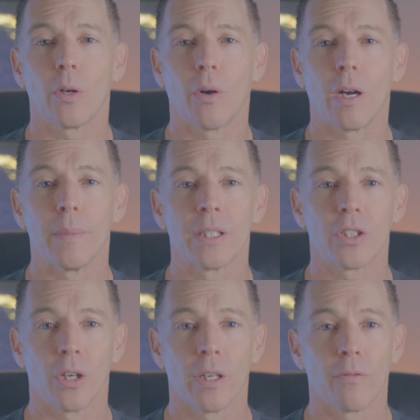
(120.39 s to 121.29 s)
requirements
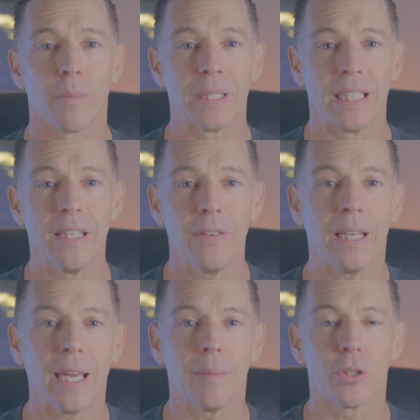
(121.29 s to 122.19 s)
started from a
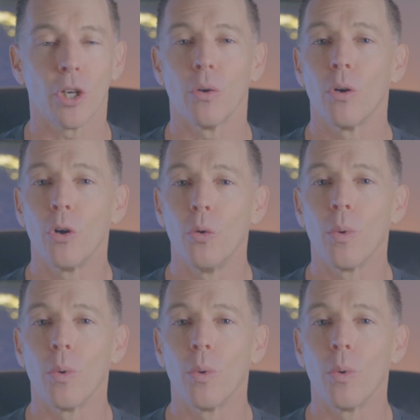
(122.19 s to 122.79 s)
TV game show, Who